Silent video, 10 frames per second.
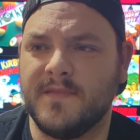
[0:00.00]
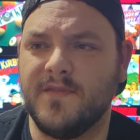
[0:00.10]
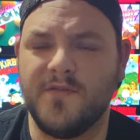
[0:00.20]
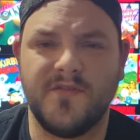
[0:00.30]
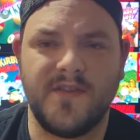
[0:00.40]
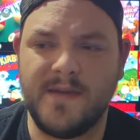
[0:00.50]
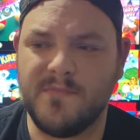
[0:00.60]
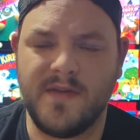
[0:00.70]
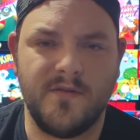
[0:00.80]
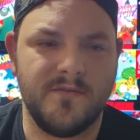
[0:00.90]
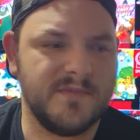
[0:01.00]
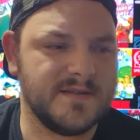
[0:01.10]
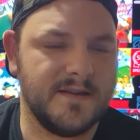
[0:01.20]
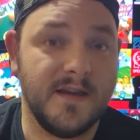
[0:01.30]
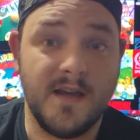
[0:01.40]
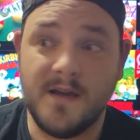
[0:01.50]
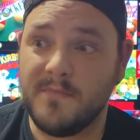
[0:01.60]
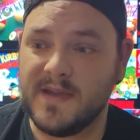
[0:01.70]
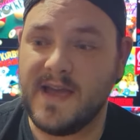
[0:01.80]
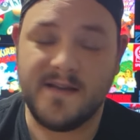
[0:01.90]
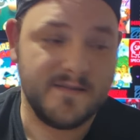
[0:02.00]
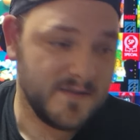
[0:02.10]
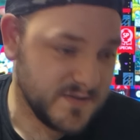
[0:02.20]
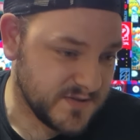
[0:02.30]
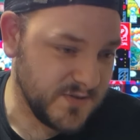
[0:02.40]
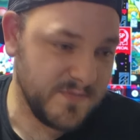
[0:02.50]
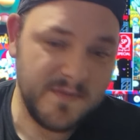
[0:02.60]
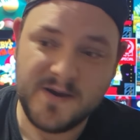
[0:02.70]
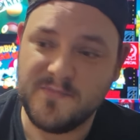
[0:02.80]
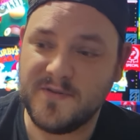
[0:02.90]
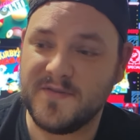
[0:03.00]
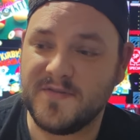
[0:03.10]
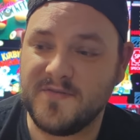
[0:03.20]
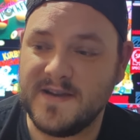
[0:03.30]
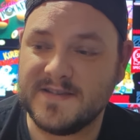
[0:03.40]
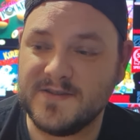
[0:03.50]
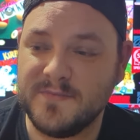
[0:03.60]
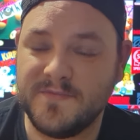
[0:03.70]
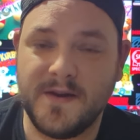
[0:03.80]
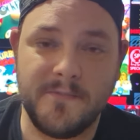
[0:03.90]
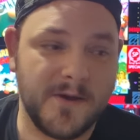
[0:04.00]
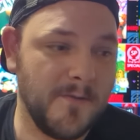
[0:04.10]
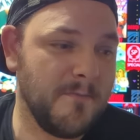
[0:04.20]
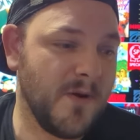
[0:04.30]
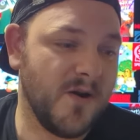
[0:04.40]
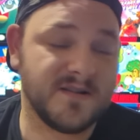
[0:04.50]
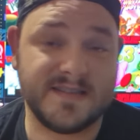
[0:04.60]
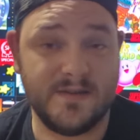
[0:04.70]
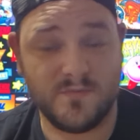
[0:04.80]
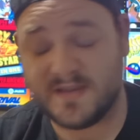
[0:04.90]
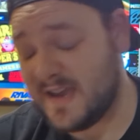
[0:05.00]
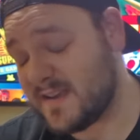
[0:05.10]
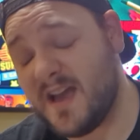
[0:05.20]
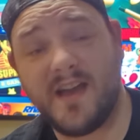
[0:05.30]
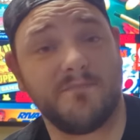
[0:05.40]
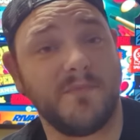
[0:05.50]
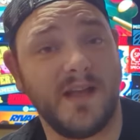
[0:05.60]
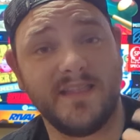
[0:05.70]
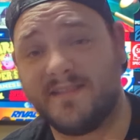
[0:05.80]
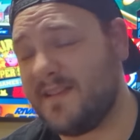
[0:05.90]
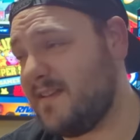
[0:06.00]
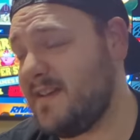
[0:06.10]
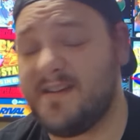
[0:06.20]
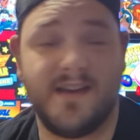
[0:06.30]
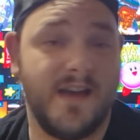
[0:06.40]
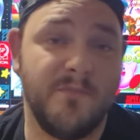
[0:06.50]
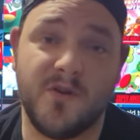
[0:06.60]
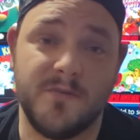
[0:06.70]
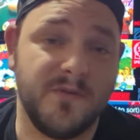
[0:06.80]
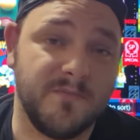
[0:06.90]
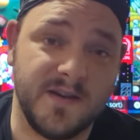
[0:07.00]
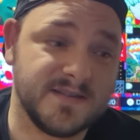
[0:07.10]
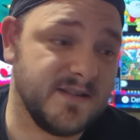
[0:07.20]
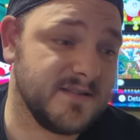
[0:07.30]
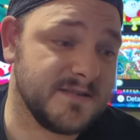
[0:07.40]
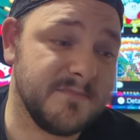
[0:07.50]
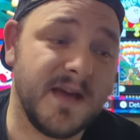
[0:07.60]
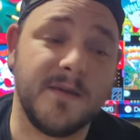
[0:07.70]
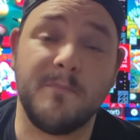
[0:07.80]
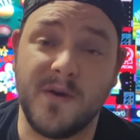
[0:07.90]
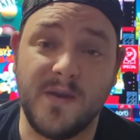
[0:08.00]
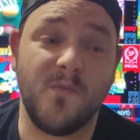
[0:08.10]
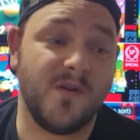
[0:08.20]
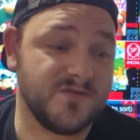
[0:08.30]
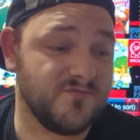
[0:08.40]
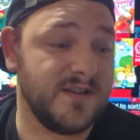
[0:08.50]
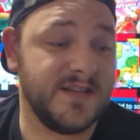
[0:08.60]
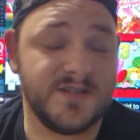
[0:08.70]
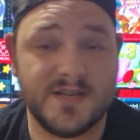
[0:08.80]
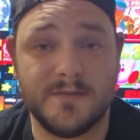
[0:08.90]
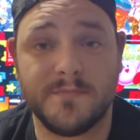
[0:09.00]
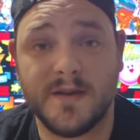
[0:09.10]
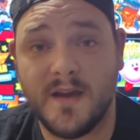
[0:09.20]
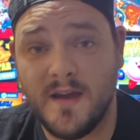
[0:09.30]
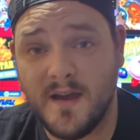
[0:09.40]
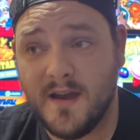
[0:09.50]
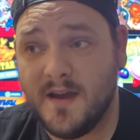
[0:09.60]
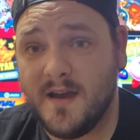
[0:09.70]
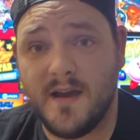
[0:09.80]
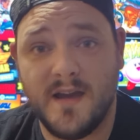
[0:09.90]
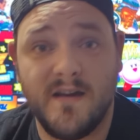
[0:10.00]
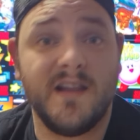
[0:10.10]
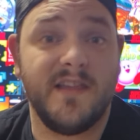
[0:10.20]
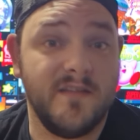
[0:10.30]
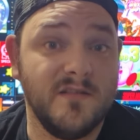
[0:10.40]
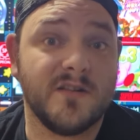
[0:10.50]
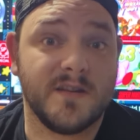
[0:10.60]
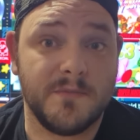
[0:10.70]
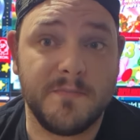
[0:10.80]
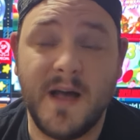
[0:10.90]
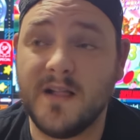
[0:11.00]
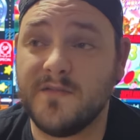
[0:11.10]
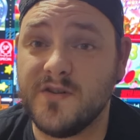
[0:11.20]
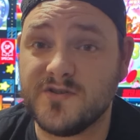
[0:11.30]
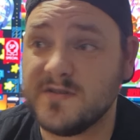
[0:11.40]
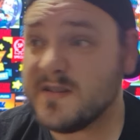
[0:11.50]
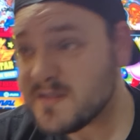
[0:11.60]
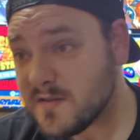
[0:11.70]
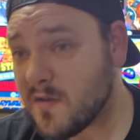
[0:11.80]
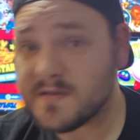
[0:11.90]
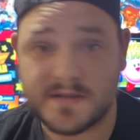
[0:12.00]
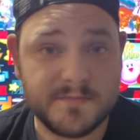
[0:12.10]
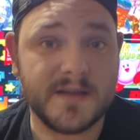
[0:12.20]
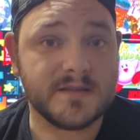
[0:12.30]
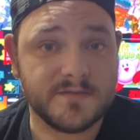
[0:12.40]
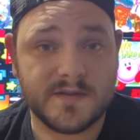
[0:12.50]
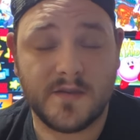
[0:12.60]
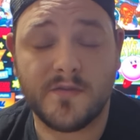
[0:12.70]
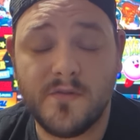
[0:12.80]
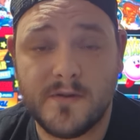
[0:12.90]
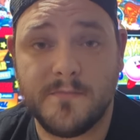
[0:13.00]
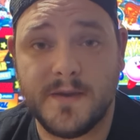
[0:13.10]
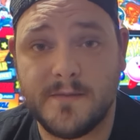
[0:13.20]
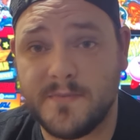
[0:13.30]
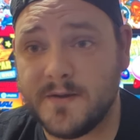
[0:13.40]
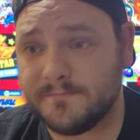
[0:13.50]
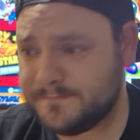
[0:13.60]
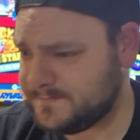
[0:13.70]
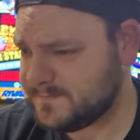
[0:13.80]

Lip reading: Not the same without them, is it? But yeah, Super Mario Brothers 3 Super Famicom boxed. It was, I'm not going to put the price down, it doesn't matter, but it was really cheap. I then looked at the PAL version, and it's not as expensive as I thought it'd be, but